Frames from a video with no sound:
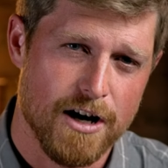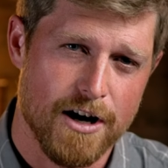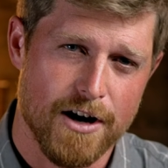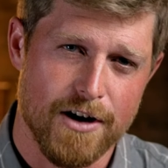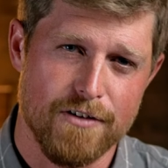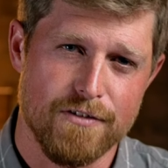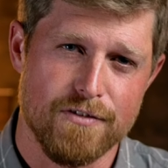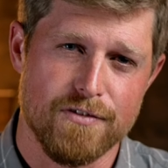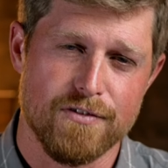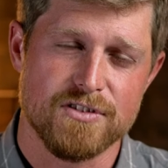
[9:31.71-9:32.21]

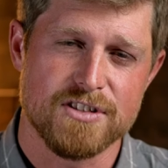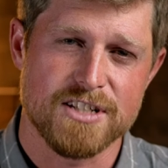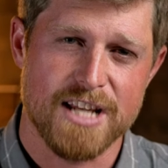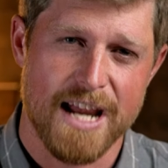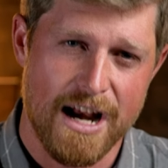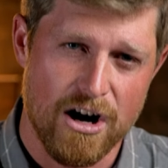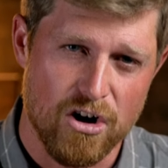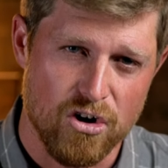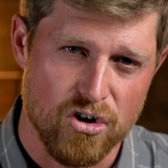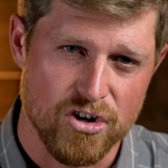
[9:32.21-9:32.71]
of
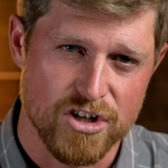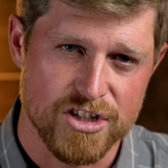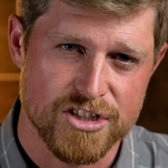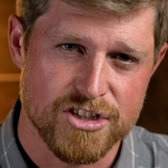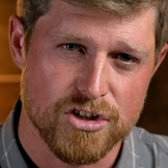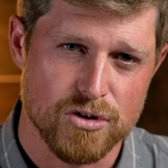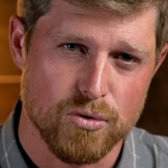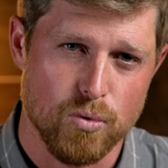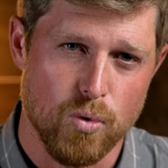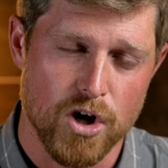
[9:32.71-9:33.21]

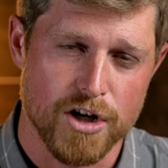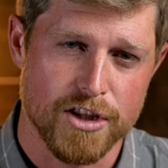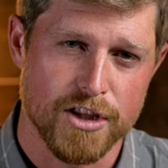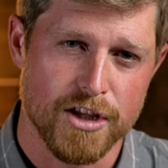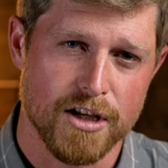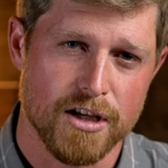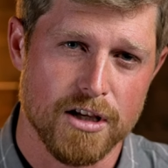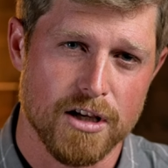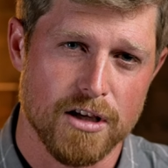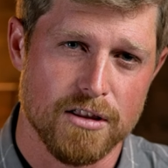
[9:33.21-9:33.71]
terrorists
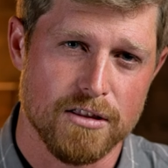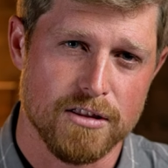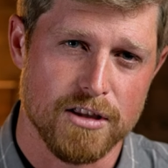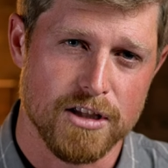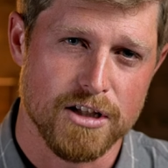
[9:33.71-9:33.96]
walking